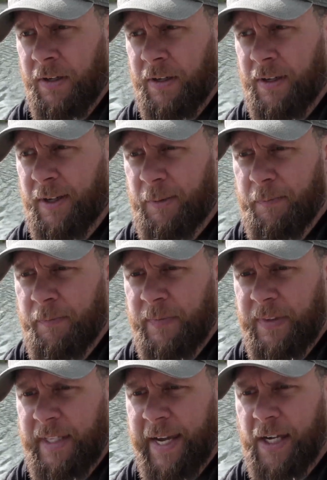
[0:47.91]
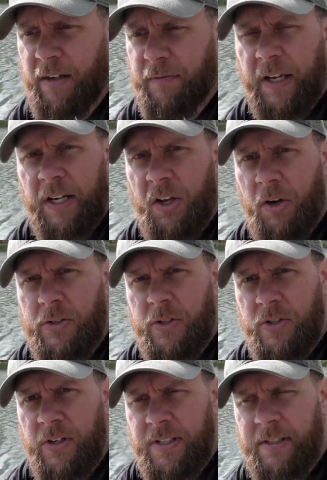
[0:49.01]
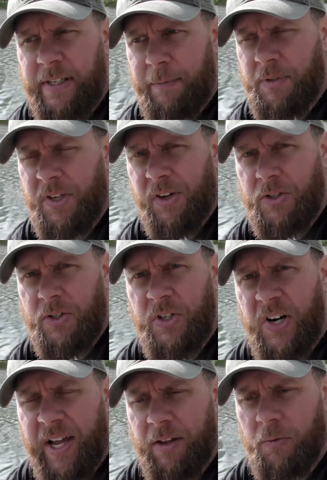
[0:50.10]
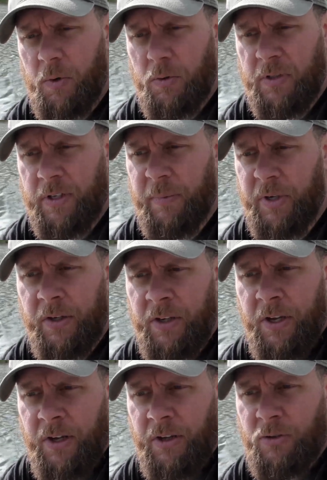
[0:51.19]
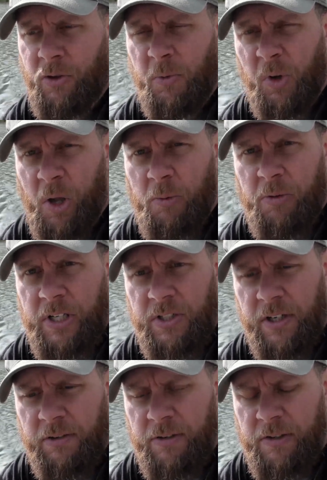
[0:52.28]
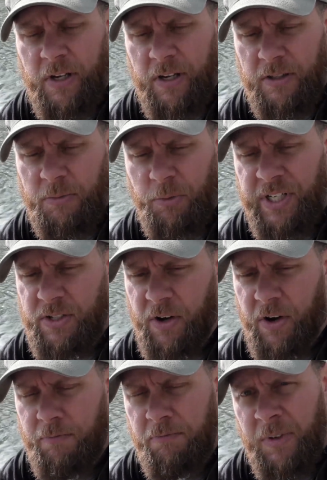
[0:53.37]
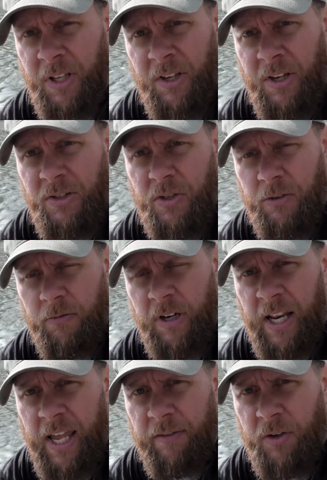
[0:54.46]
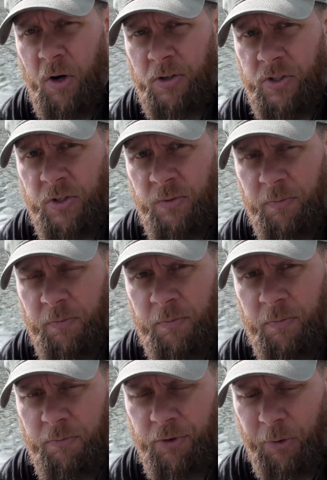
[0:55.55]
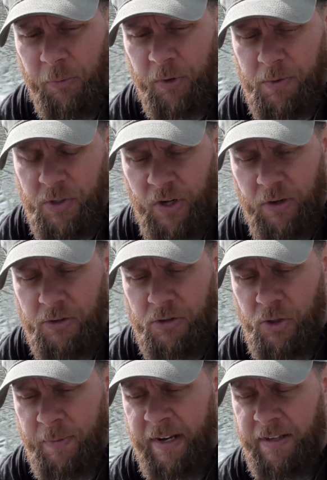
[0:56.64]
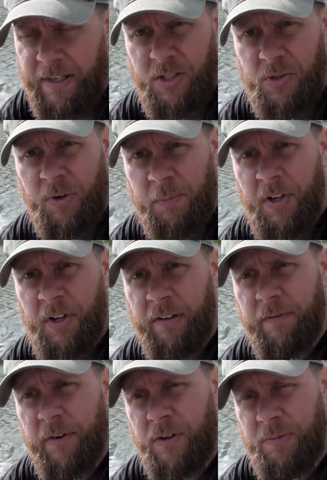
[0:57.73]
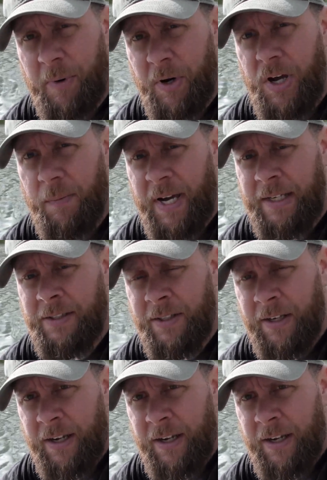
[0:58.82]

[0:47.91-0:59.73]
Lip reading: That can affect the oxygen, it saps the oxygen out of the water, but normal low pressure and springtime shouldn't really have an oxygen problem. So the two main things you want to be looking for is biomass